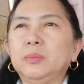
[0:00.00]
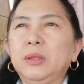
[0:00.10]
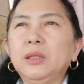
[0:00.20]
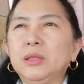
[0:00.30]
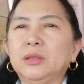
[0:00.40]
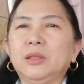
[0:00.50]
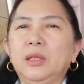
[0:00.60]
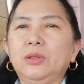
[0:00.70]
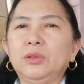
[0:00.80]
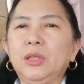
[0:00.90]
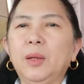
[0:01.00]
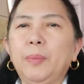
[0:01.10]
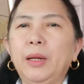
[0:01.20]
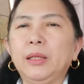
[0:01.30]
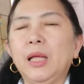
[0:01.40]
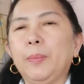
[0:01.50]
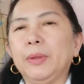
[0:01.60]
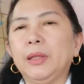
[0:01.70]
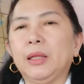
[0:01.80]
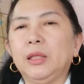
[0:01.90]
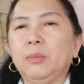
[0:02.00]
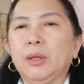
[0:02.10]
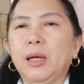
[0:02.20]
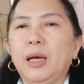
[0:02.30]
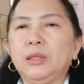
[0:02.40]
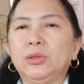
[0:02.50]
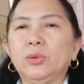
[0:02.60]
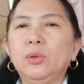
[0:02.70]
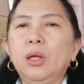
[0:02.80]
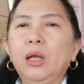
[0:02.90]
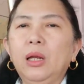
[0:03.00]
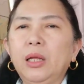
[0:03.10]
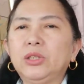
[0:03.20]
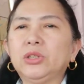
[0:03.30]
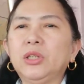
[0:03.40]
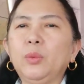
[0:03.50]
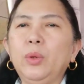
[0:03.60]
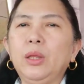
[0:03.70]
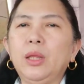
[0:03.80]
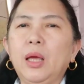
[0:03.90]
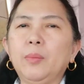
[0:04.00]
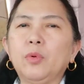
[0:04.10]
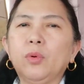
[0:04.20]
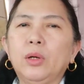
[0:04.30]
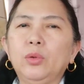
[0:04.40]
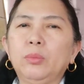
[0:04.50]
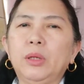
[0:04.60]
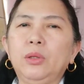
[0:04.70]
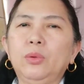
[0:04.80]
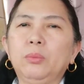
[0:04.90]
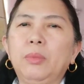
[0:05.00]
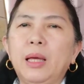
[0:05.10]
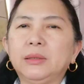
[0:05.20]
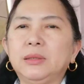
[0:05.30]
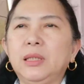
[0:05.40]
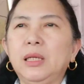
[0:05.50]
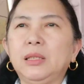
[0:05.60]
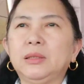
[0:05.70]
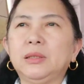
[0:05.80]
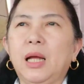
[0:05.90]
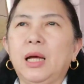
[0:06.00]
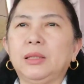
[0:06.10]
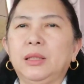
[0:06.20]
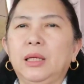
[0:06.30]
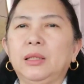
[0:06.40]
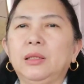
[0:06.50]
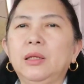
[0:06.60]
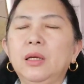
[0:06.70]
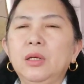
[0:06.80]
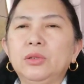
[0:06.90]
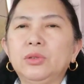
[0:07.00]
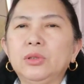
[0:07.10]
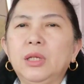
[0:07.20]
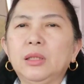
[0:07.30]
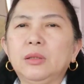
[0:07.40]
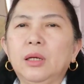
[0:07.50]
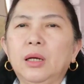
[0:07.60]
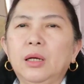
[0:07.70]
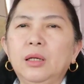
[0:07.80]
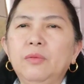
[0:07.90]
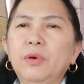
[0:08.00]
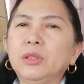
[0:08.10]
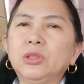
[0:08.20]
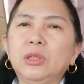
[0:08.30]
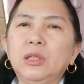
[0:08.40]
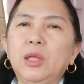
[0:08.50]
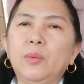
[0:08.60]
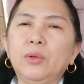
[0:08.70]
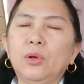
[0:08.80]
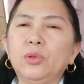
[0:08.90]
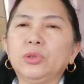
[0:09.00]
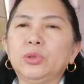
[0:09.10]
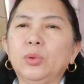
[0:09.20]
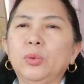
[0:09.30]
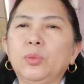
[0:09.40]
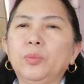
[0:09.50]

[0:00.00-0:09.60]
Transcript: ministry. Sila pala yung dapat natin mag-guide. So, let's share with them kung ano man yung blessings na atin so that eventually they will also